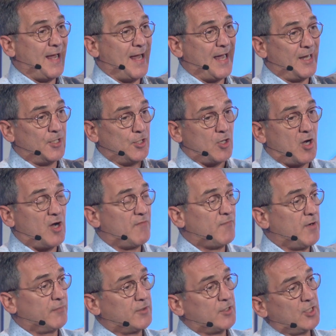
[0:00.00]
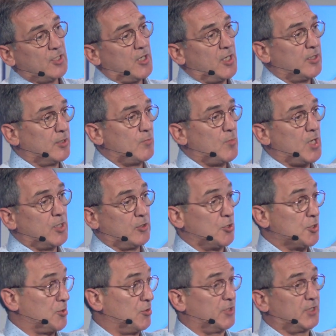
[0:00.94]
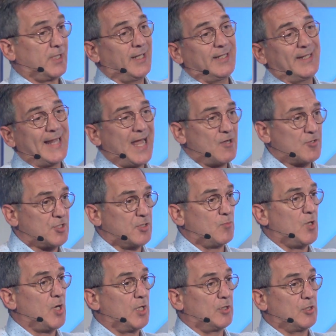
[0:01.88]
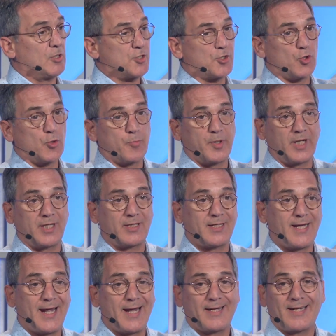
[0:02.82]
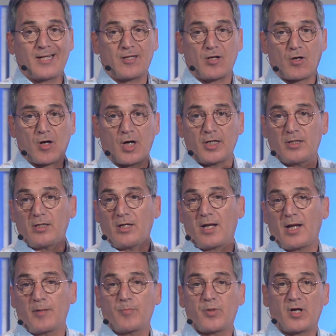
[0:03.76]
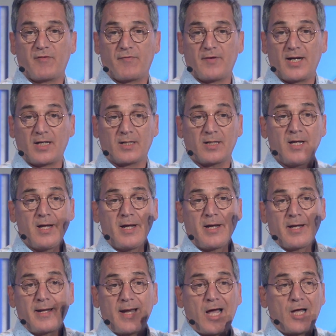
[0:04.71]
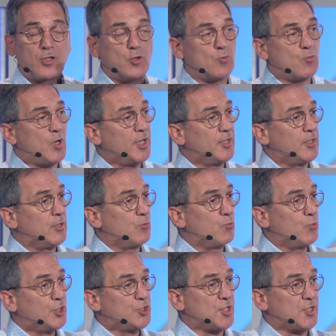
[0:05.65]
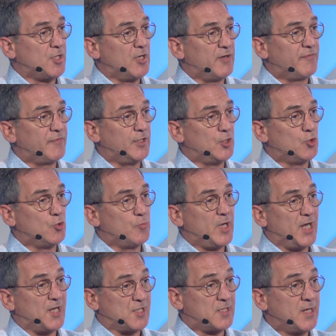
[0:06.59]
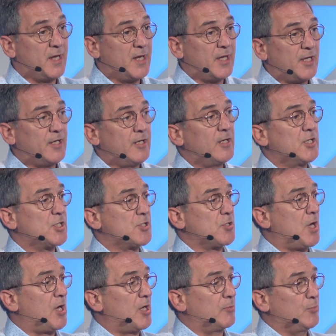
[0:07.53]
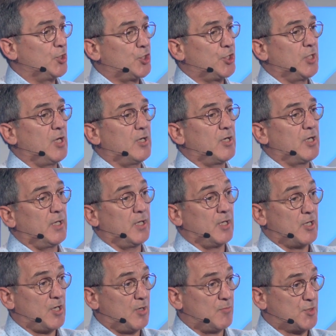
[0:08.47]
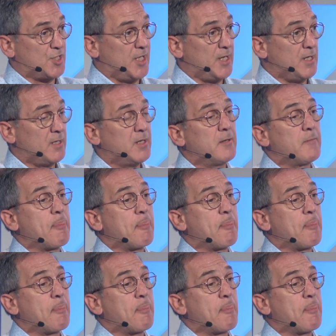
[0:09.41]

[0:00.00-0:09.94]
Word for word: and off of 300 models or 10,000 models, you pick 10 that are ideal and perfect, now you wonder which is going to fit you best. Here's our machine learning comes in